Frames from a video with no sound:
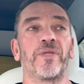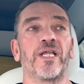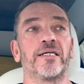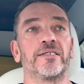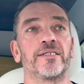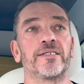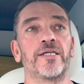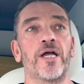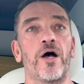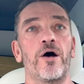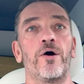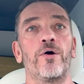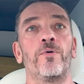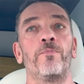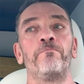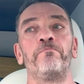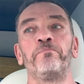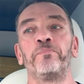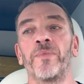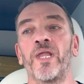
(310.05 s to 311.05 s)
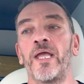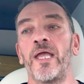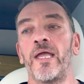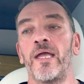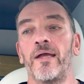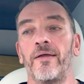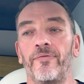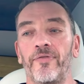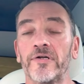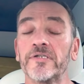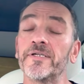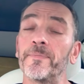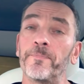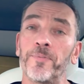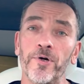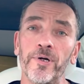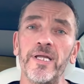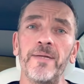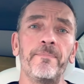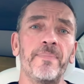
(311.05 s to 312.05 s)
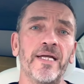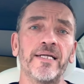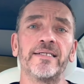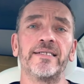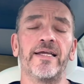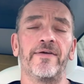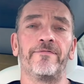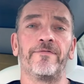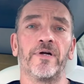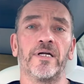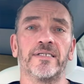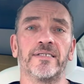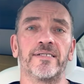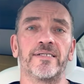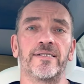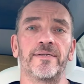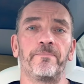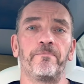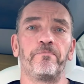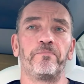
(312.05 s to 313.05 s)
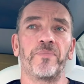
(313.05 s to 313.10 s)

So there's a pretty big difference,